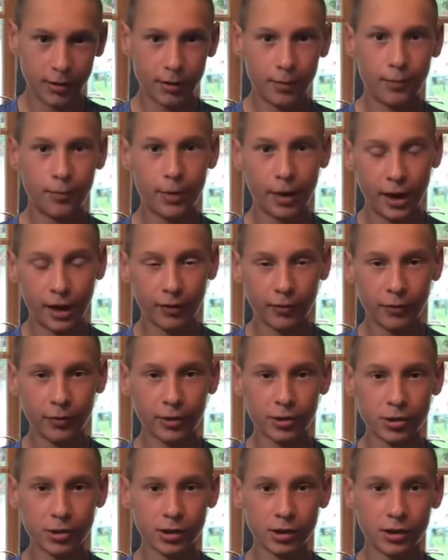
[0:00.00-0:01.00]
Pan
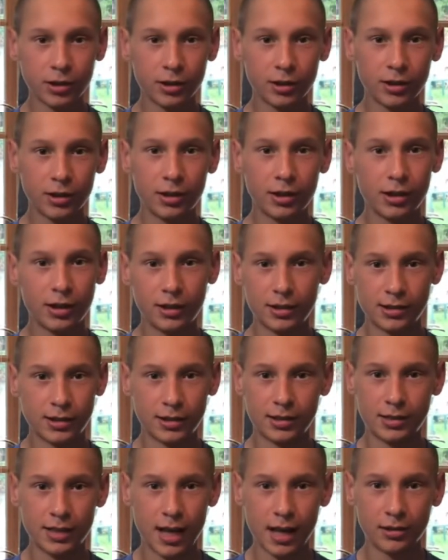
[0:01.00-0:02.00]
fishing is
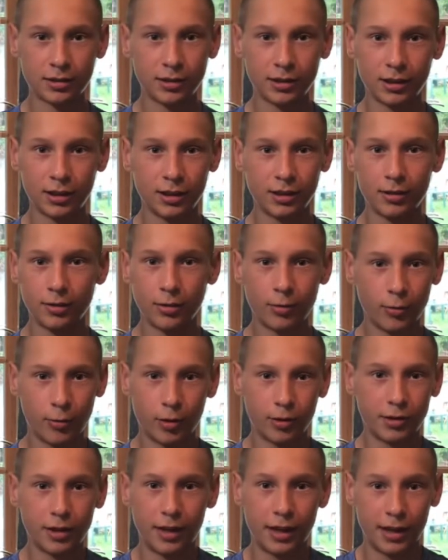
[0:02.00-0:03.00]
exactly
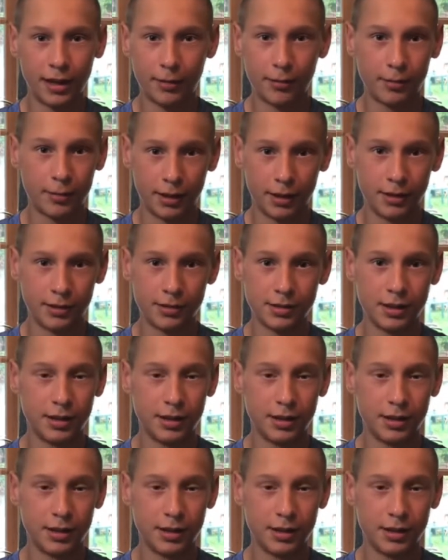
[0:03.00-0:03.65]
what the name means.